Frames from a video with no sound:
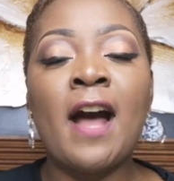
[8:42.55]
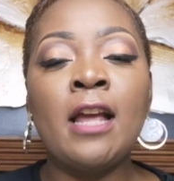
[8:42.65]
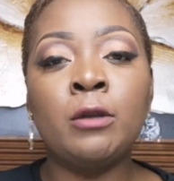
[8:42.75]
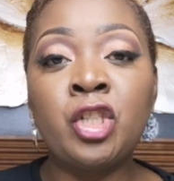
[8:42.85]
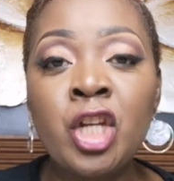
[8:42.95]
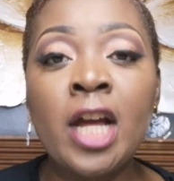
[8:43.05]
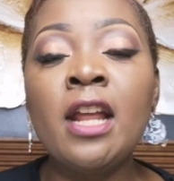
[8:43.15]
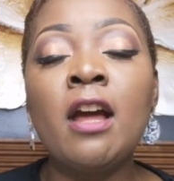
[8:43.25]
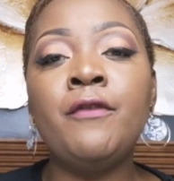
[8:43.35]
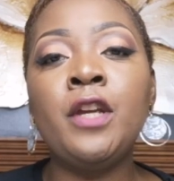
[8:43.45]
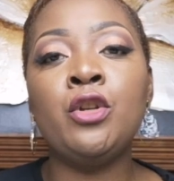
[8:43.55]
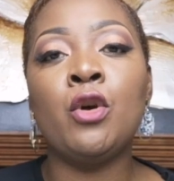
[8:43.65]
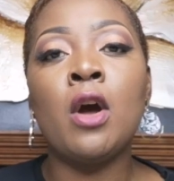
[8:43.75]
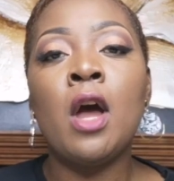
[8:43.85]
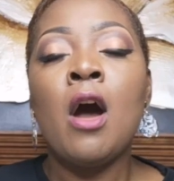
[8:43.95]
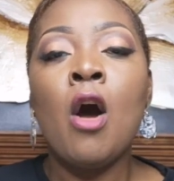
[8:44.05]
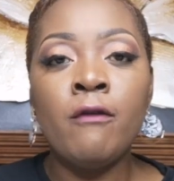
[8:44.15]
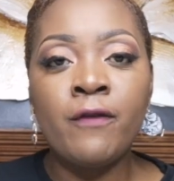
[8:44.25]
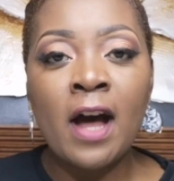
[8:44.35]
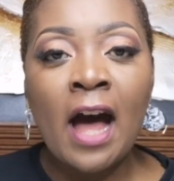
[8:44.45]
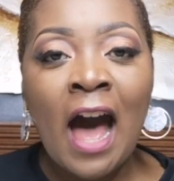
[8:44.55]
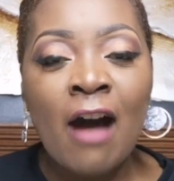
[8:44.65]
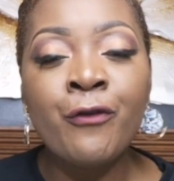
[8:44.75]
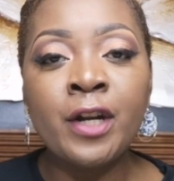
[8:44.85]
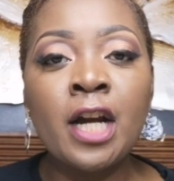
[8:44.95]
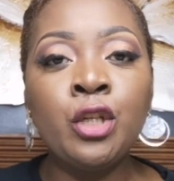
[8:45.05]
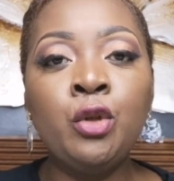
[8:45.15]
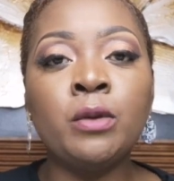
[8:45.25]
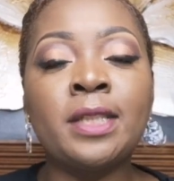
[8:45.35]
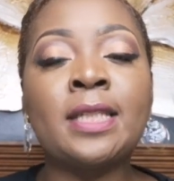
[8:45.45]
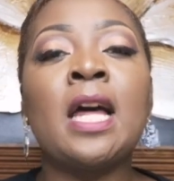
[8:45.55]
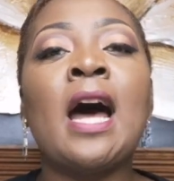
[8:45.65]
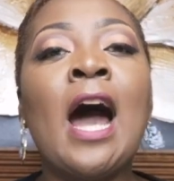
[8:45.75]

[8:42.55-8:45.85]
I shared a video of African youths,